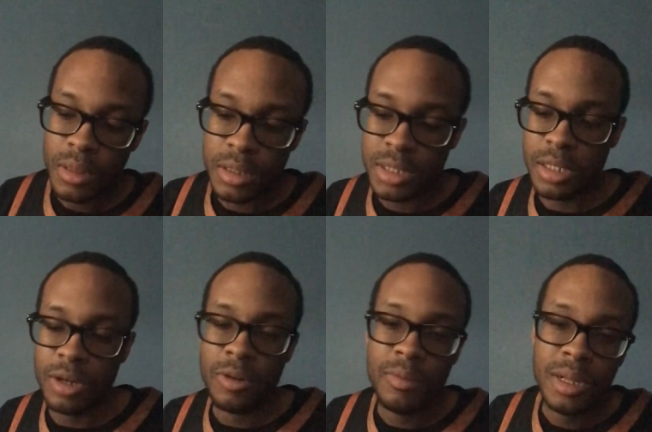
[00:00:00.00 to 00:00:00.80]

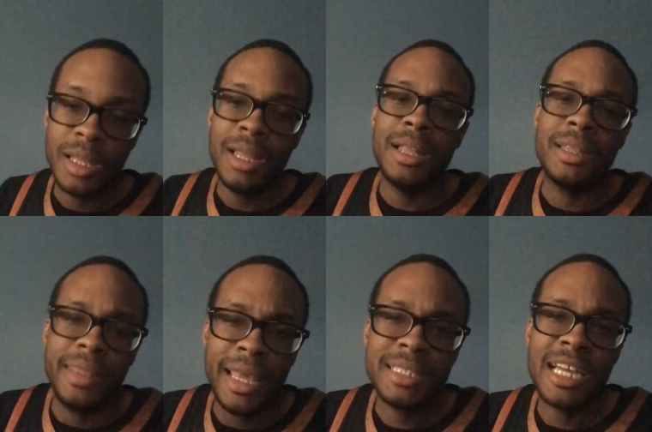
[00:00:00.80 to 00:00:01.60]
So,
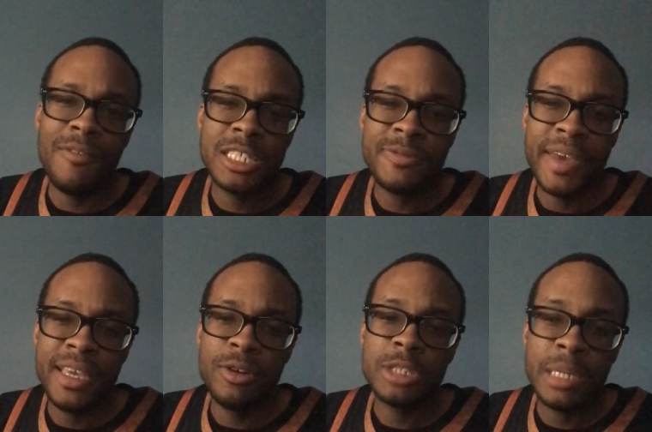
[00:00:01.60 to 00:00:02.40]
next time, Wizards fan,
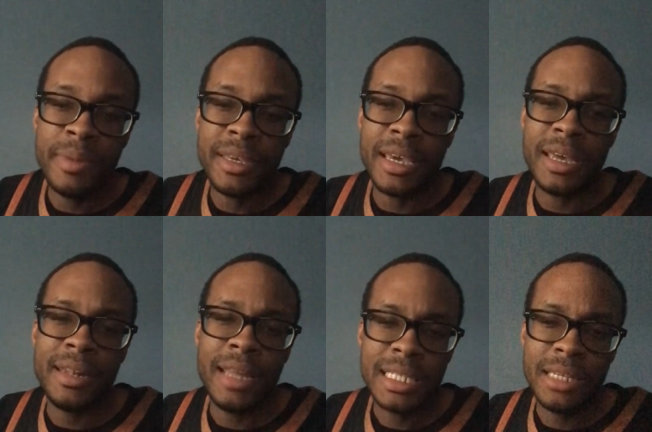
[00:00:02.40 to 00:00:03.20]
you'll see me again.
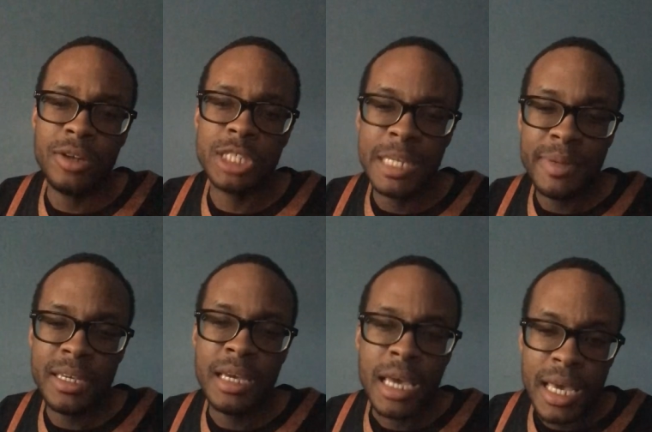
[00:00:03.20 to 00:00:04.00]
Next time you'll see
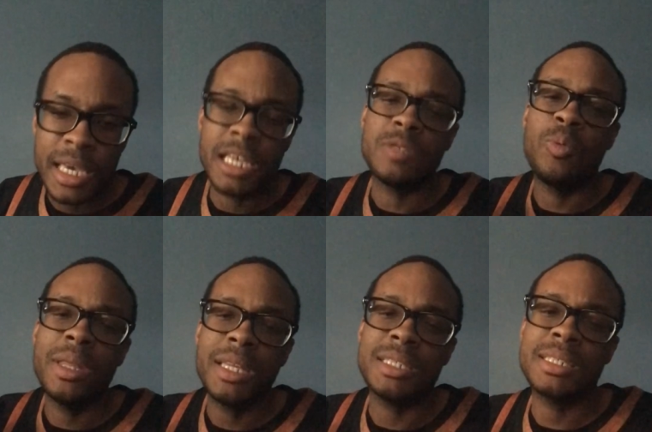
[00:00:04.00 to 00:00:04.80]
me is when
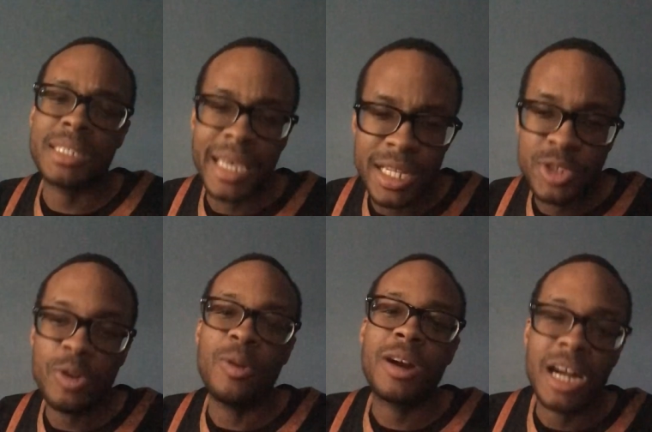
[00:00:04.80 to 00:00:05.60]
the
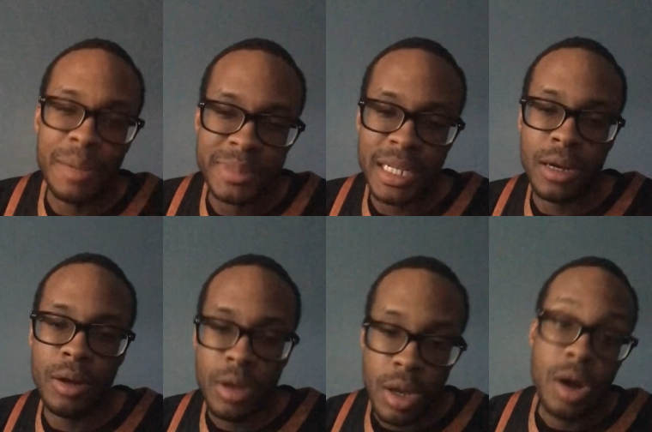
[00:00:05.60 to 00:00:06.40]
schedule comes out,
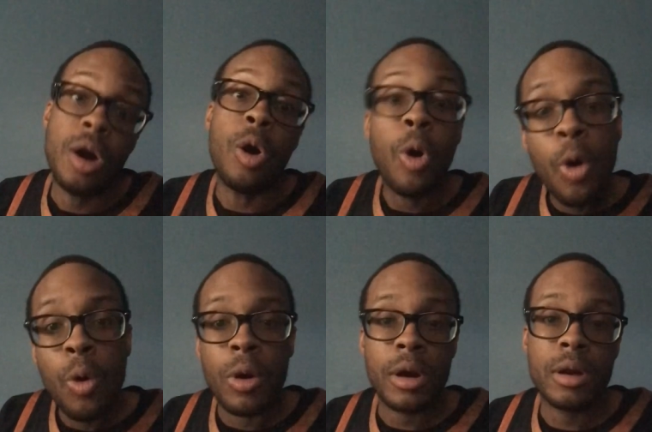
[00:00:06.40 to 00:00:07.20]

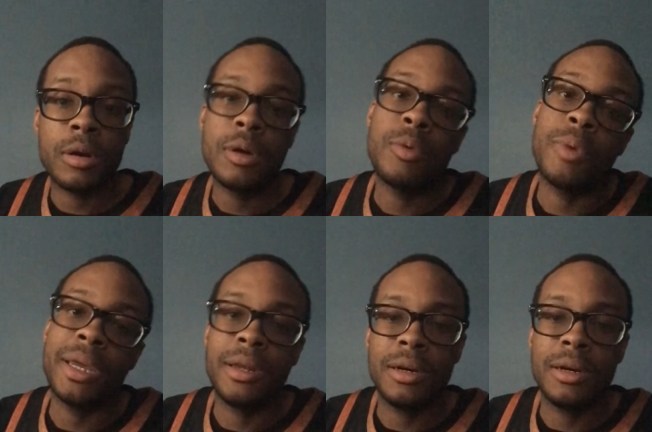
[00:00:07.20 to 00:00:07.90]
or when